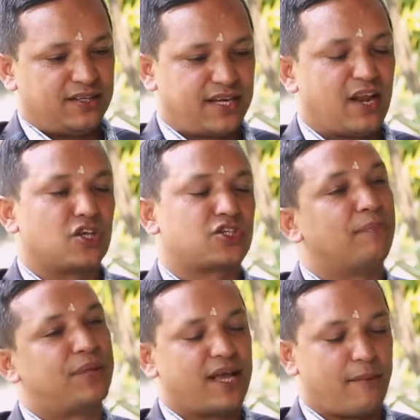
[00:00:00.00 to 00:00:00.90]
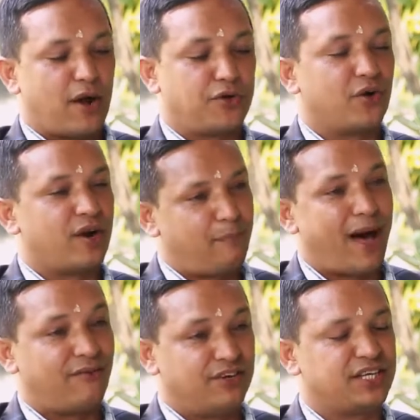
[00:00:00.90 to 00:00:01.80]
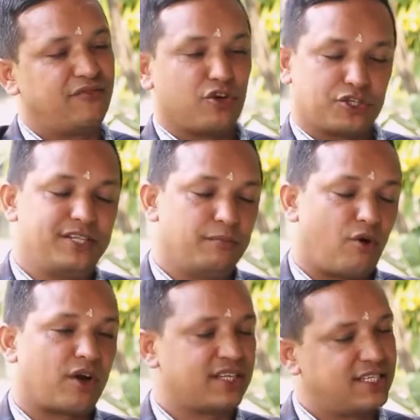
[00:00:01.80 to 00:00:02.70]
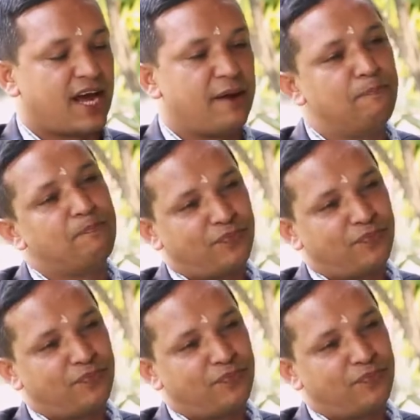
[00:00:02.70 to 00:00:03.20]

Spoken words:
tell us something about your Nepal visit for this time?